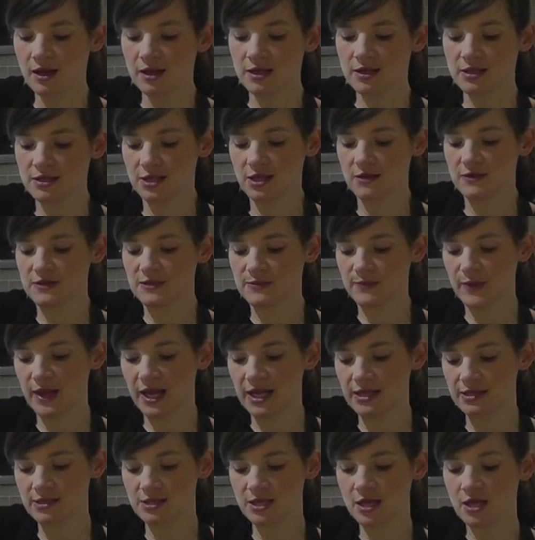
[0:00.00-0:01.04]
So
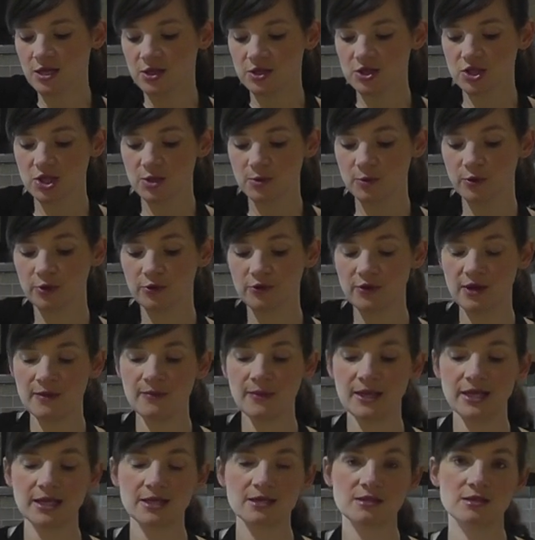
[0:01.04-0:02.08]
spend 2 or 3
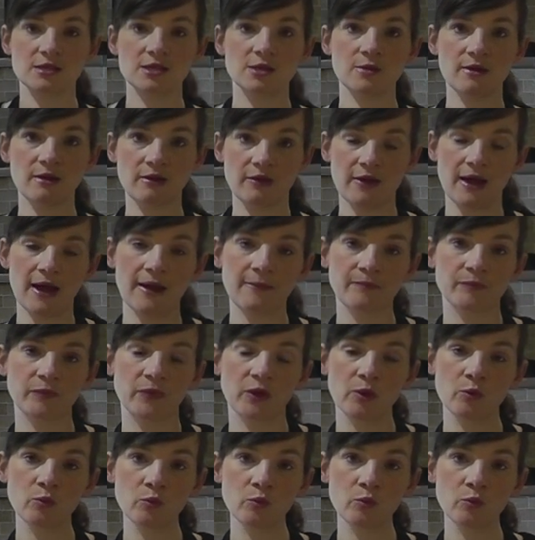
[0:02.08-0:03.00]
minutes doing that.